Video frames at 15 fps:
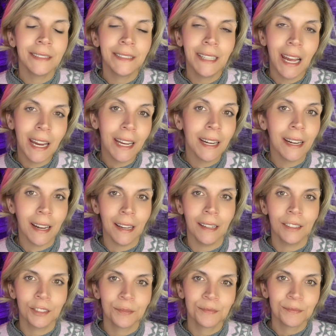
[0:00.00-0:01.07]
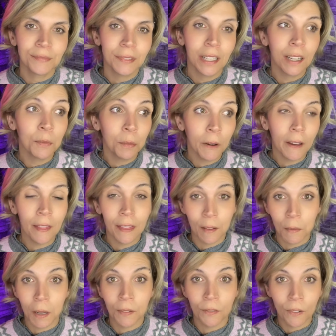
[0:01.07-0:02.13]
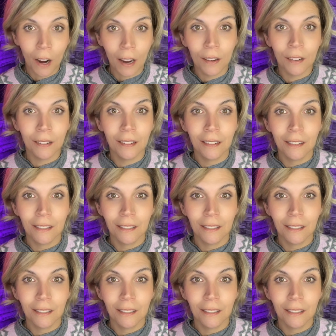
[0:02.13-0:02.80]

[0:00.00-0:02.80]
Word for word: day and night to the point that my friend